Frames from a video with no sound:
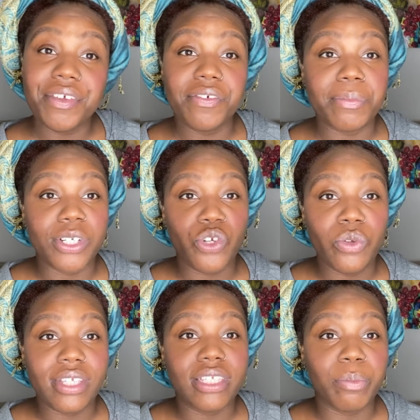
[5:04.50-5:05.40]
even been
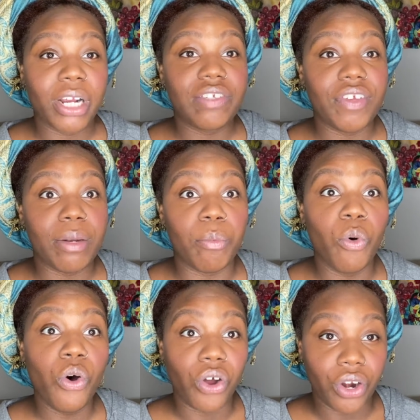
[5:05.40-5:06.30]
choosing to breastfeed
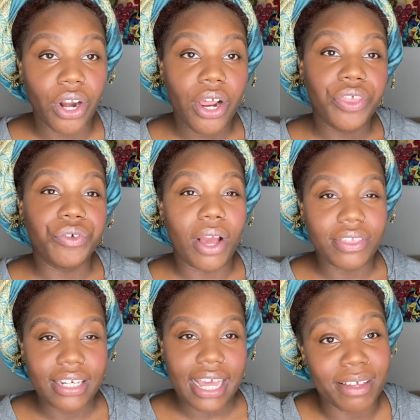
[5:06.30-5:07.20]
more throughout
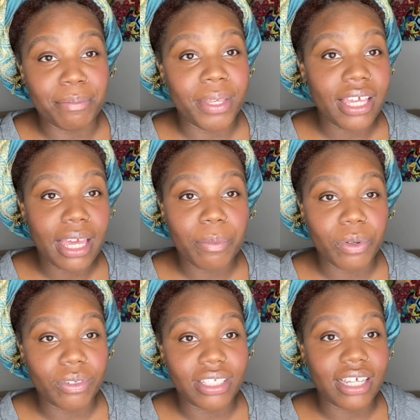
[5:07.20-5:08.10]
the day, being
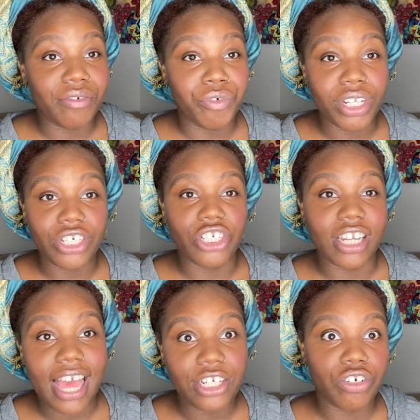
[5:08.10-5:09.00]
able to really just
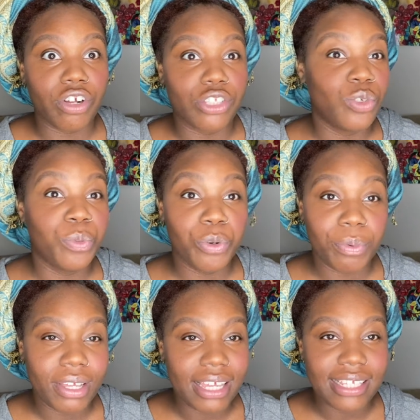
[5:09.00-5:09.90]
latch her on super
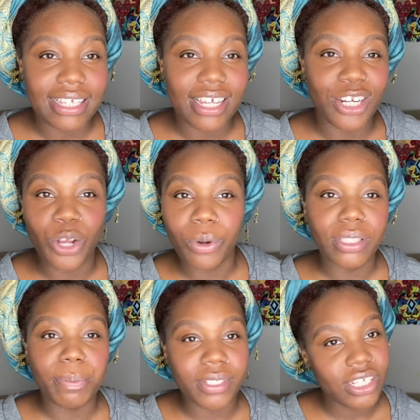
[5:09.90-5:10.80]
duper easy, knowing
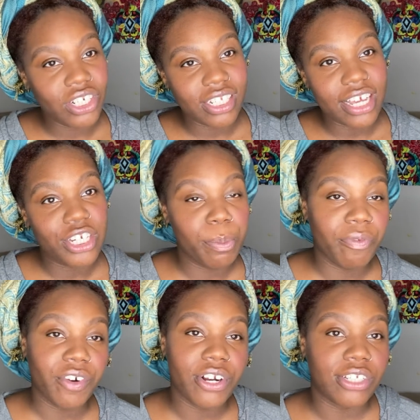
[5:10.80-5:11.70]
the positions that she
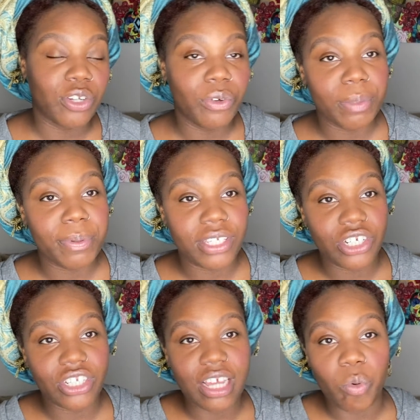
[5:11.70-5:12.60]
prefers, knowing the
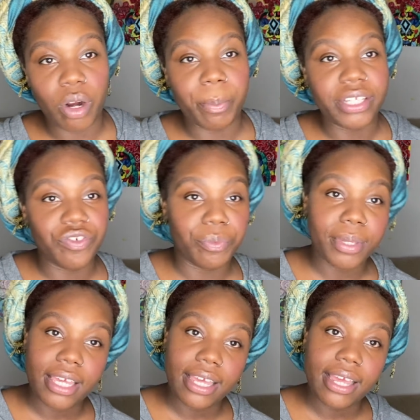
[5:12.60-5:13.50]
positions that work best for
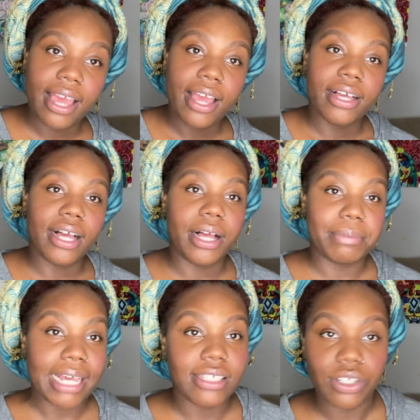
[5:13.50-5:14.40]
me.
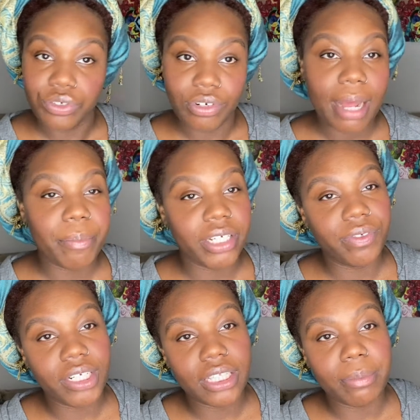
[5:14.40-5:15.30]
I still do not
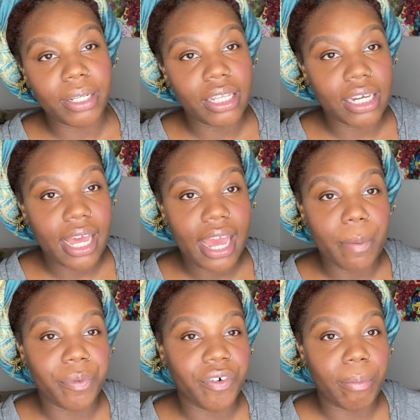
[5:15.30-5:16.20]
breastfeed in the middle of the night. I
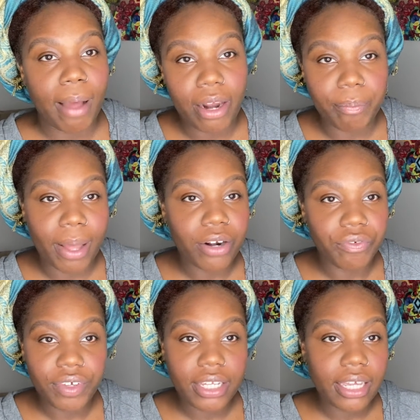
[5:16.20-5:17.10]
prefer bottle
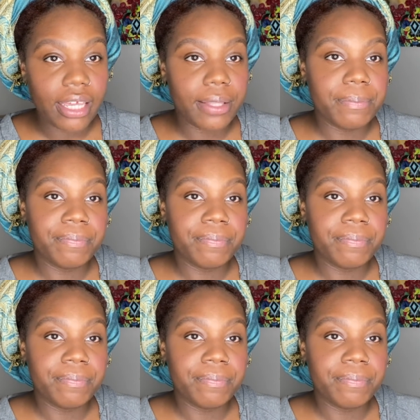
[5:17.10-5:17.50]
feeding.